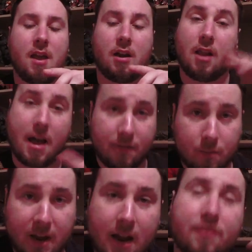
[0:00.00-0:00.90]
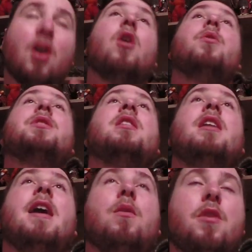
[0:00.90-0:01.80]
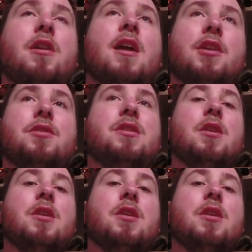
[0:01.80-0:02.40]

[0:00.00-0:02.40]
And a lot of them have the holes in the neck where you can actually